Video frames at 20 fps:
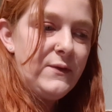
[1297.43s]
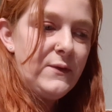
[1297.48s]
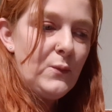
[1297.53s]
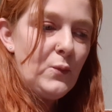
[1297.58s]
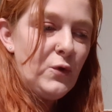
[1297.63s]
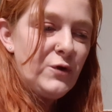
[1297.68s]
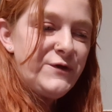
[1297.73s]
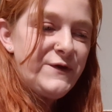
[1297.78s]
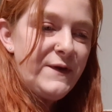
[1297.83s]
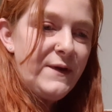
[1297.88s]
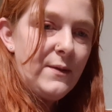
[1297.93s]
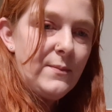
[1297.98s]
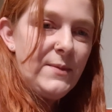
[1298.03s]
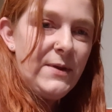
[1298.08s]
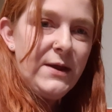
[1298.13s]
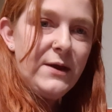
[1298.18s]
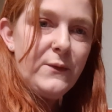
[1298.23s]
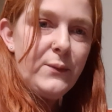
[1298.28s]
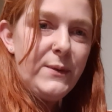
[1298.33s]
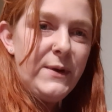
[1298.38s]
washing up
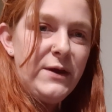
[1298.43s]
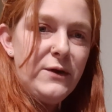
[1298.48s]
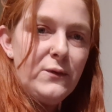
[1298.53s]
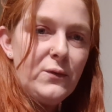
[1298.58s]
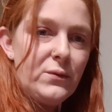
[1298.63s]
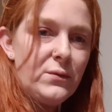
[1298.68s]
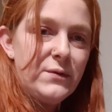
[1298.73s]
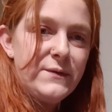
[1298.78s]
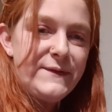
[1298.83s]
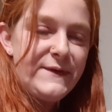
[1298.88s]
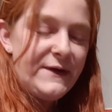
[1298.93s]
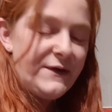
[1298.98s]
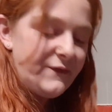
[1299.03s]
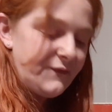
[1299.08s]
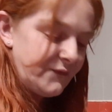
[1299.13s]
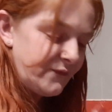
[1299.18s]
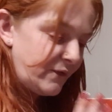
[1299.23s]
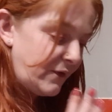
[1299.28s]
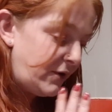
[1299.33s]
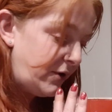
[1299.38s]
liquid or dish
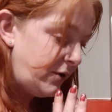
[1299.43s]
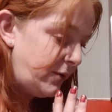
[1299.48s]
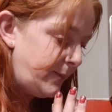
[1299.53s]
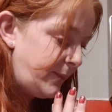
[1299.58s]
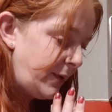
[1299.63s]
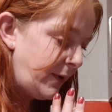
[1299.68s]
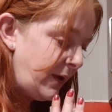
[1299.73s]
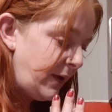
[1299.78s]
soap,